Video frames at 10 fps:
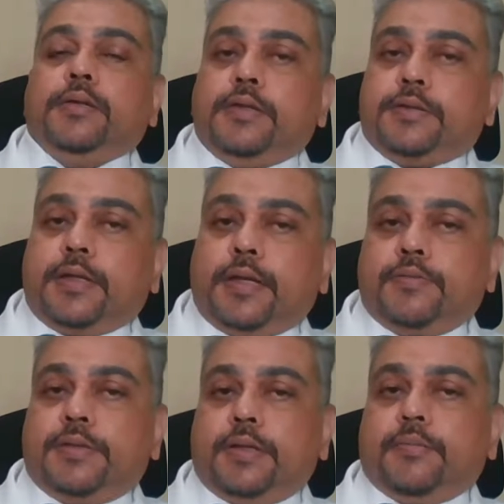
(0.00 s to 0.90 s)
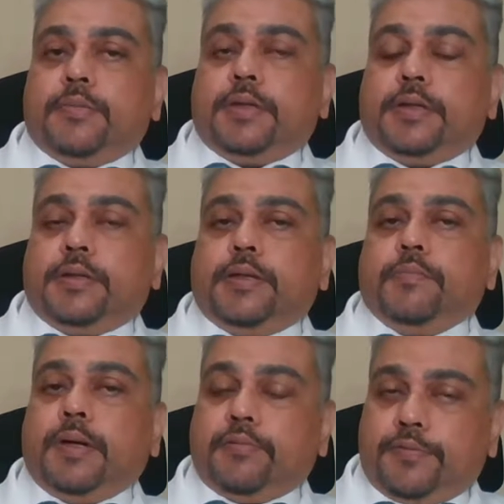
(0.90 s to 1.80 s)
This helps them in their
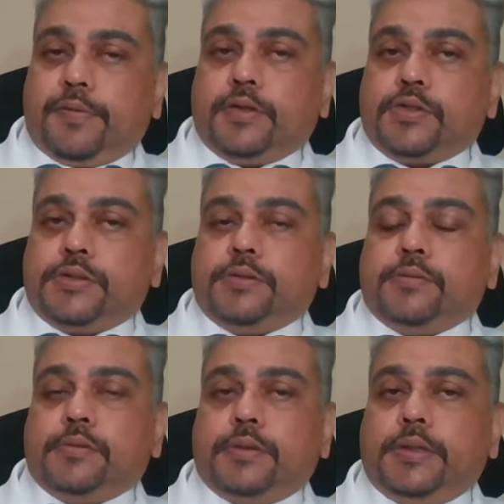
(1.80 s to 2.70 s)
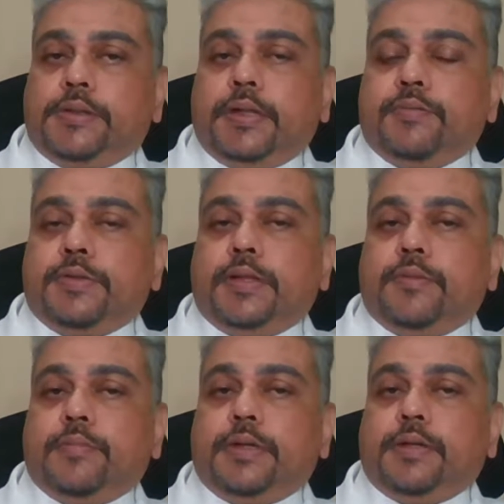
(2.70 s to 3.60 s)
bowel function. It helps
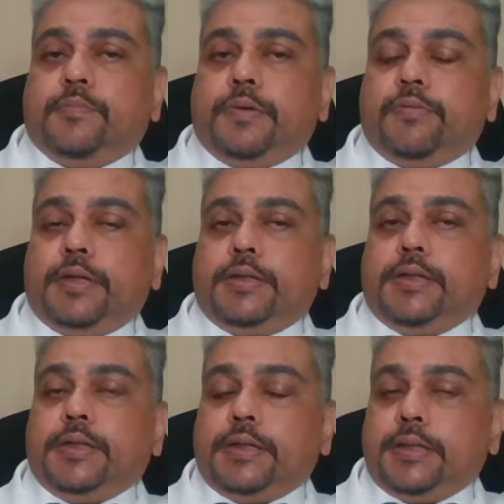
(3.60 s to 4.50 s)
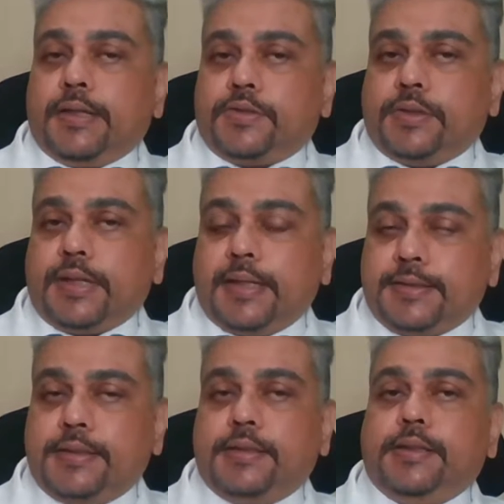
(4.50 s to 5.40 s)
them in preventing any gastric
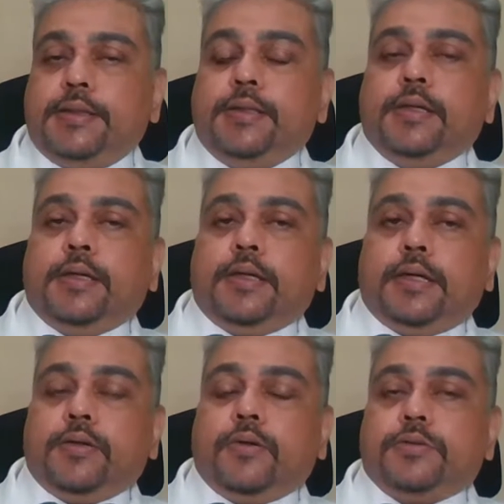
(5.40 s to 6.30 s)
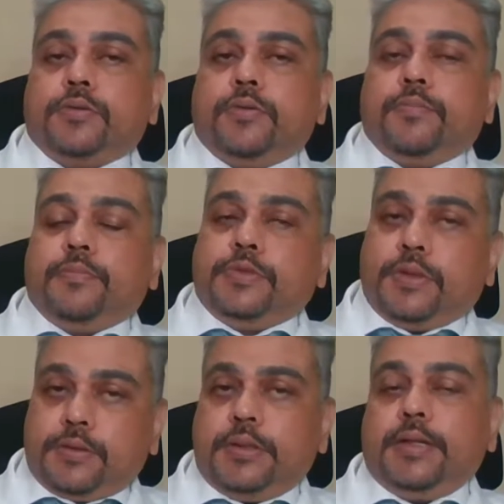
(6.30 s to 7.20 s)
acidity and also
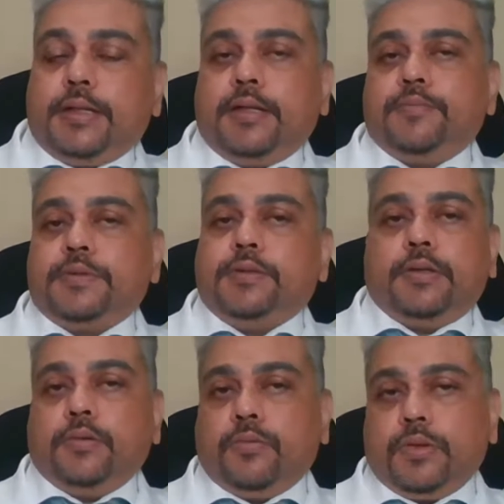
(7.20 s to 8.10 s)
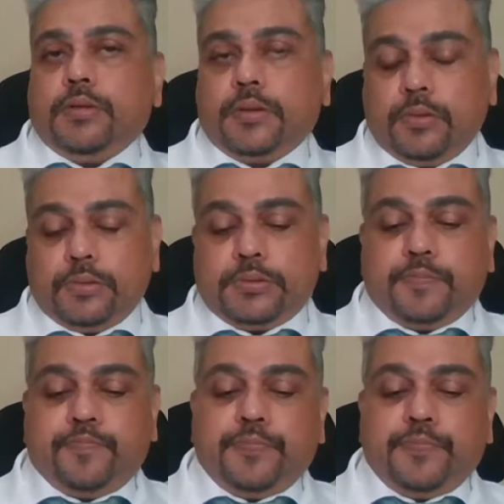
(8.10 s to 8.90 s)
generally helps in their overall growth.